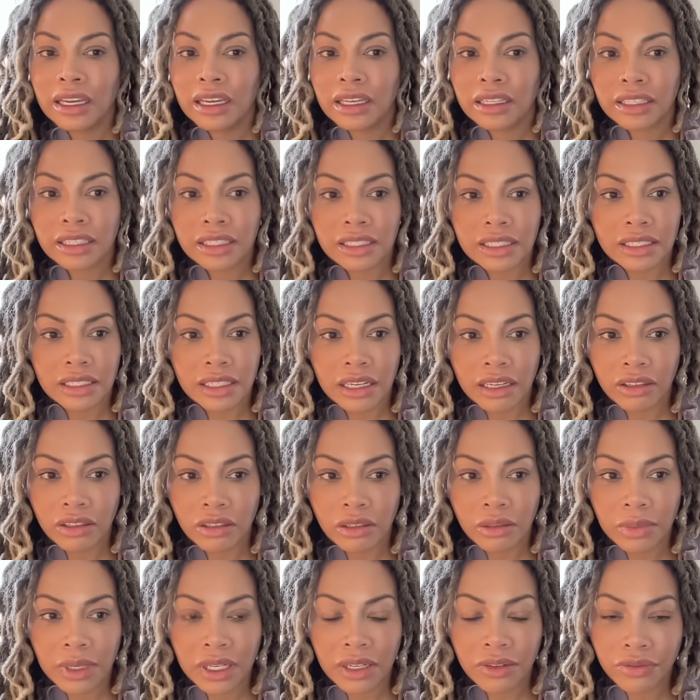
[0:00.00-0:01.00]
this is not
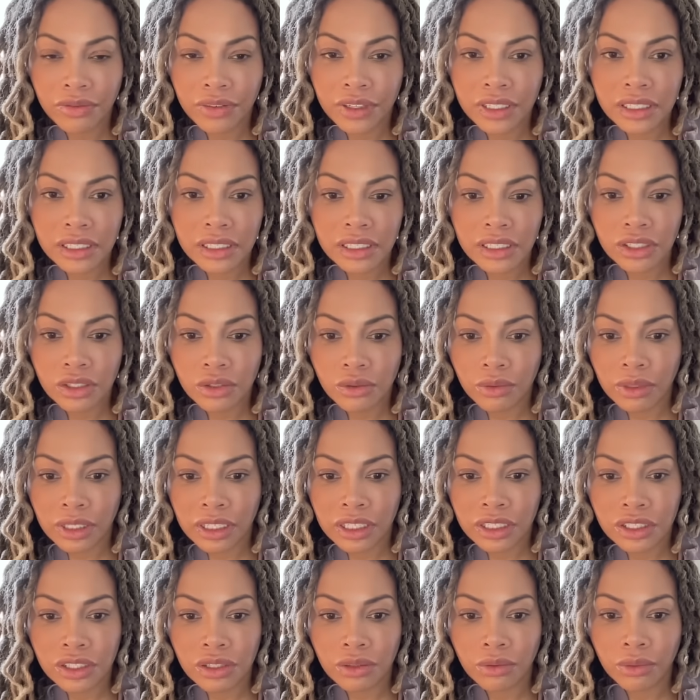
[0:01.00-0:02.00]
going to be a fun
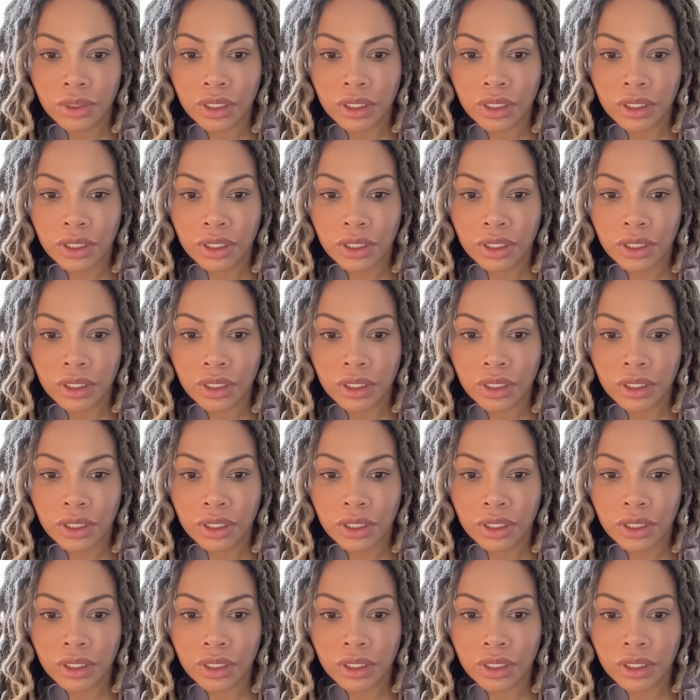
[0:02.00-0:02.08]
situation.